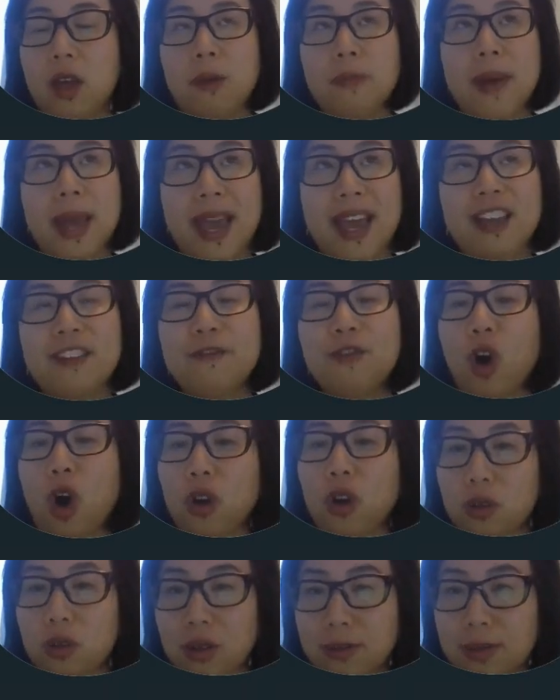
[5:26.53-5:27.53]
pay for
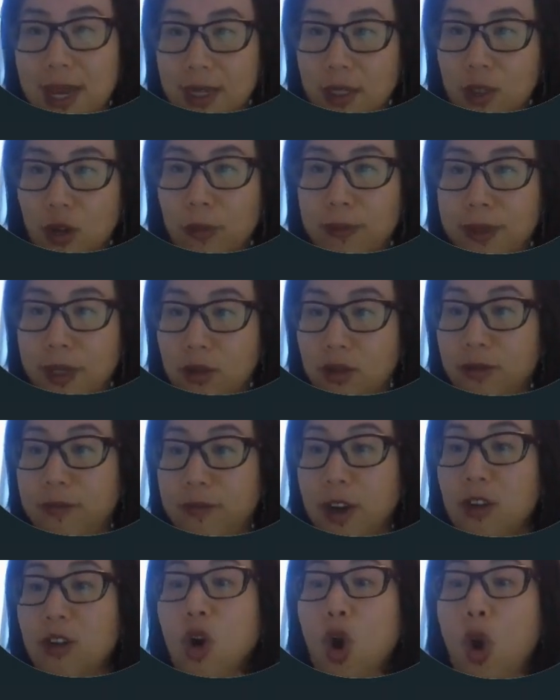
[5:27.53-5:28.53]
all those medical bills
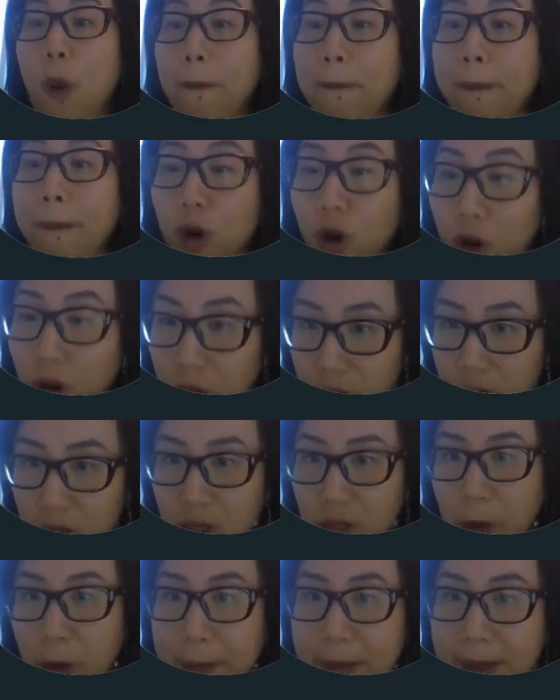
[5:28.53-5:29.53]
from her own
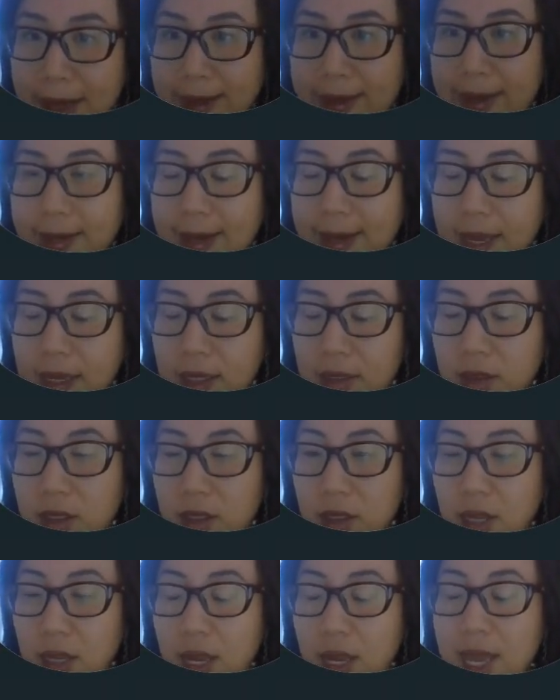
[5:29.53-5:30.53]
personal bank account.